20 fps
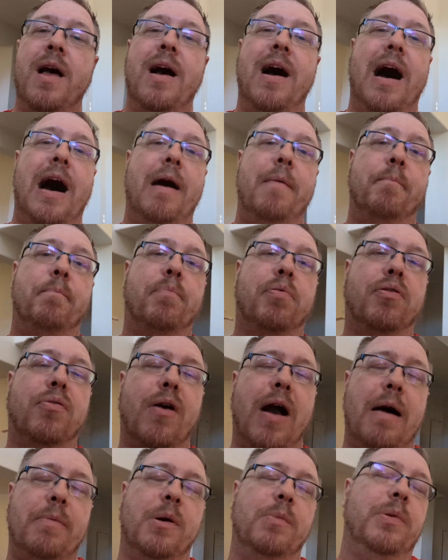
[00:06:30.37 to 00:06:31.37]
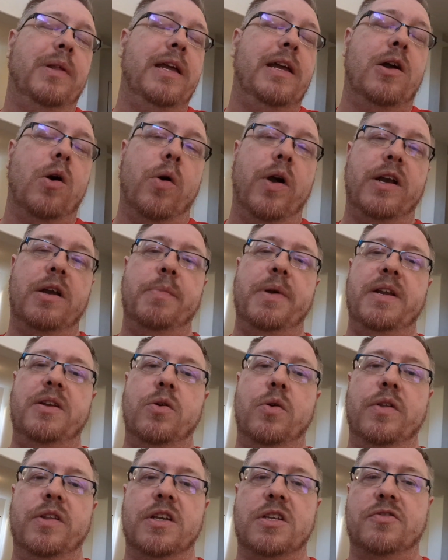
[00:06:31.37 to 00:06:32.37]
I'm probably going to be
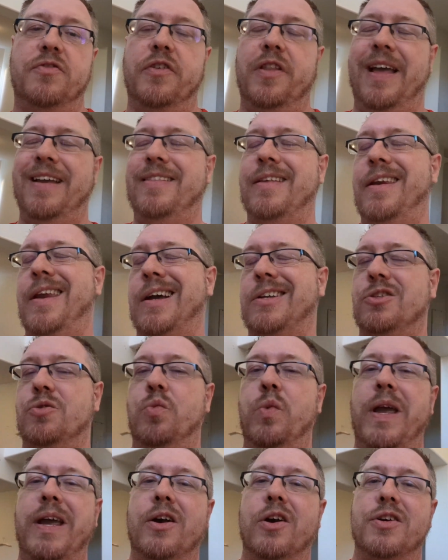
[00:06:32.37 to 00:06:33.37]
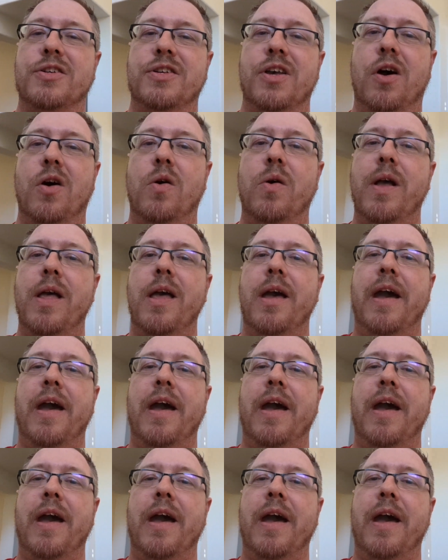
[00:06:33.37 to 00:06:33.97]
doing this for like the next week or so.